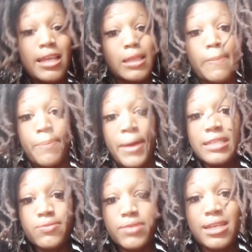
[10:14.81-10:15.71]
The
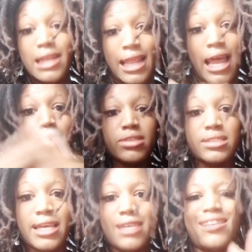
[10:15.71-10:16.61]
best one that I will
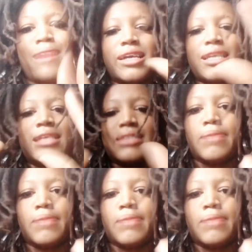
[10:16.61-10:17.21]
say, I'm not going to say the